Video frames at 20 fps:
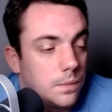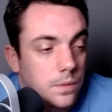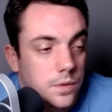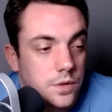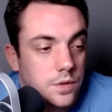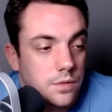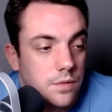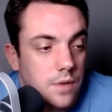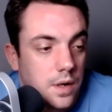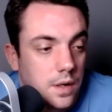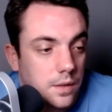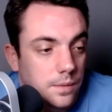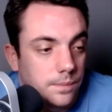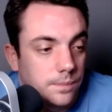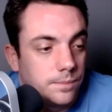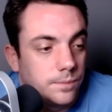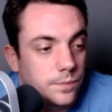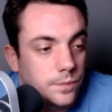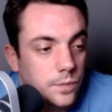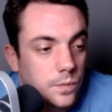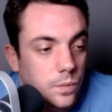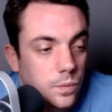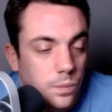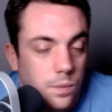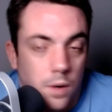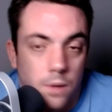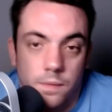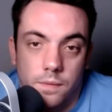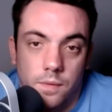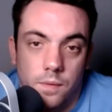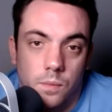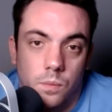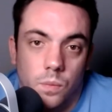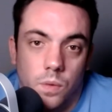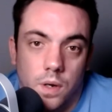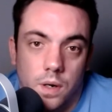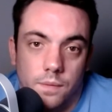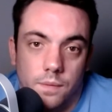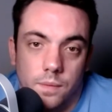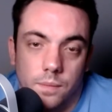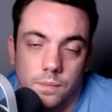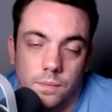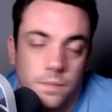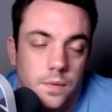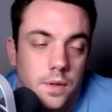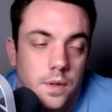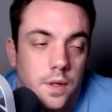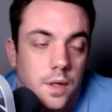Would you reckon? Both of them, one of them?